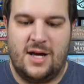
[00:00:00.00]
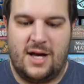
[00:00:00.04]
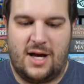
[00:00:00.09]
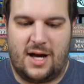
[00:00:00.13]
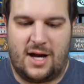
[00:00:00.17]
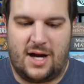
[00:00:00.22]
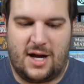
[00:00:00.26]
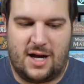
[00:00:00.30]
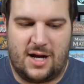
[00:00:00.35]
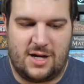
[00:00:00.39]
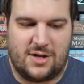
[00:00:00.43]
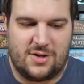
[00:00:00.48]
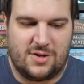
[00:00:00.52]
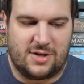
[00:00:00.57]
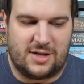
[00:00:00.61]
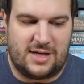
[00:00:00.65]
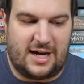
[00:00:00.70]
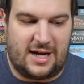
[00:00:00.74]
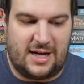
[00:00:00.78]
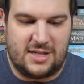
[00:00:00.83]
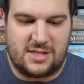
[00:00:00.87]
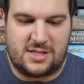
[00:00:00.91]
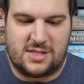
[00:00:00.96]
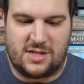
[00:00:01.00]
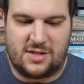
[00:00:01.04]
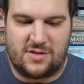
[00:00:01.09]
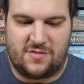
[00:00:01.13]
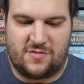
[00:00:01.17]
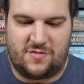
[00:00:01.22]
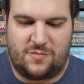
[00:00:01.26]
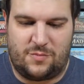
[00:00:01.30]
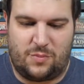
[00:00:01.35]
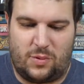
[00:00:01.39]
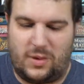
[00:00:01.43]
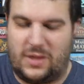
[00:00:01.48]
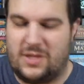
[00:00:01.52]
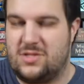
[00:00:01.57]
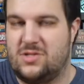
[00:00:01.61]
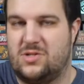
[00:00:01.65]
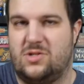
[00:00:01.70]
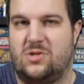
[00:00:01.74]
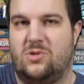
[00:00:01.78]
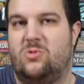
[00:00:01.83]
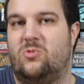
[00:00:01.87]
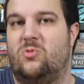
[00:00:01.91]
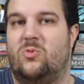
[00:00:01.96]
The gods have
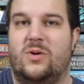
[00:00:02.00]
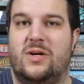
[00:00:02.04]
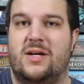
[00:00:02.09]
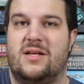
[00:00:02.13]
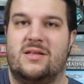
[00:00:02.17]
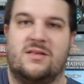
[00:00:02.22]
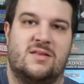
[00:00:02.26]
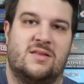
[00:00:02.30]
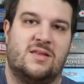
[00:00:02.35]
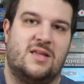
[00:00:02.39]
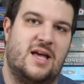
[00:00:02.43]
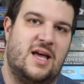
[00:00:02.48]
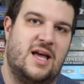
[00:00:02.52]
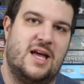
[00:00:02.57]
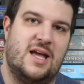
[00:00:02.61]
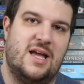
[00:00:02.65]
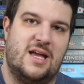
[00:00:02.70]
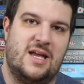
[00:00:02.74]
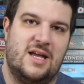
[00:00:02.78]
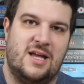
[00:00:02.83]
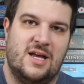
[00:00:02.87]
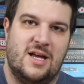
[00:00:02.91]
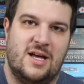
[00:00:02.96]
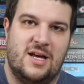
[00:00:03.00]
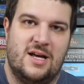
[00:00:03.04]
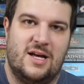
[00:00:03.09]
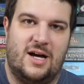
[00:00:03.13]
blessed you with a